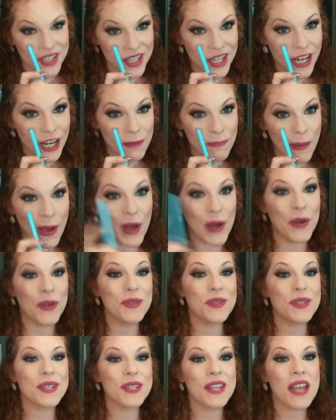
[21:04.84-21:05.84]
the
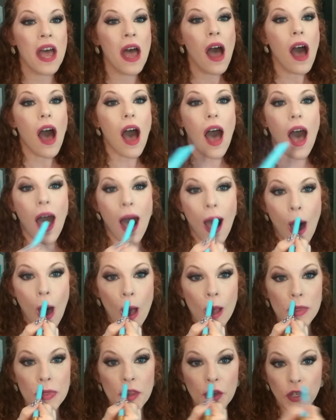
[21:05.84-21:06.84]
cheekbones,
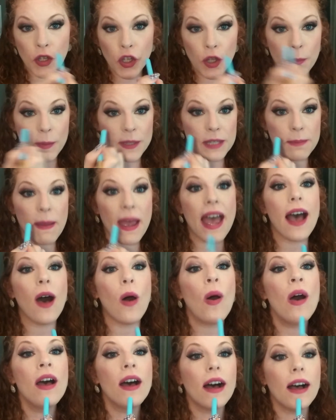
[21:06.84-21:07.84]
the Cupid's
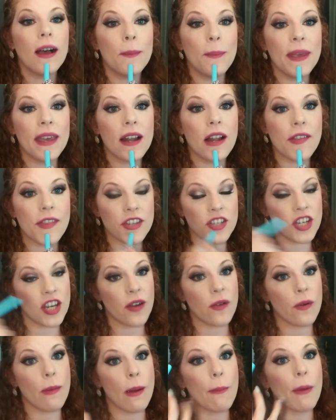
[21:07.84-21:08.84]
bow, a bit on the
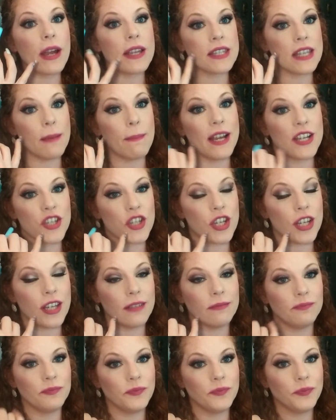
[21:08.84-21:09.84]
chin. Remember I
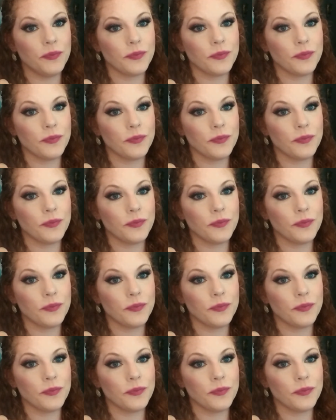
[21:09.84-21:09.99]
said